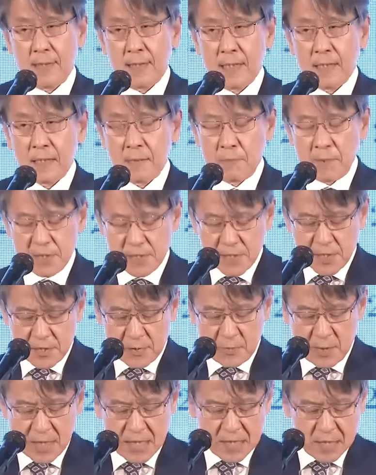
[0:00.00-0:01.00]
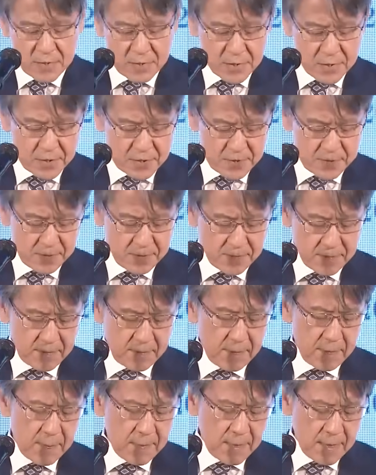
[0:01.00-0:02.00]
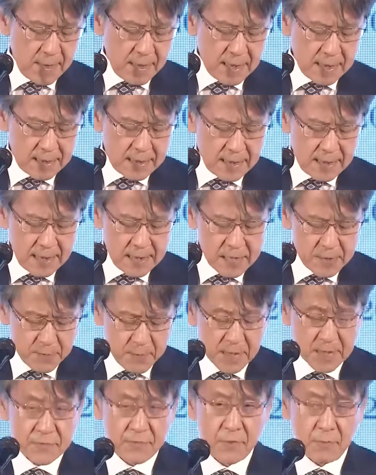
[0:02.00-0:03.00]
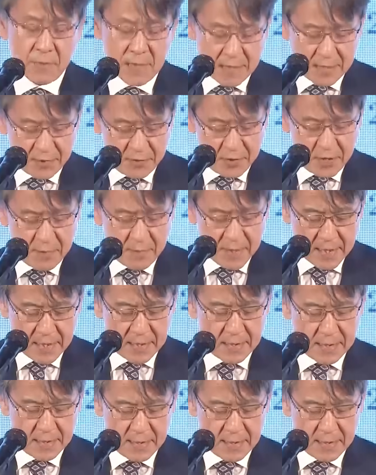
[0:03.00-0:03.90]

and business leaders and the experts from academia.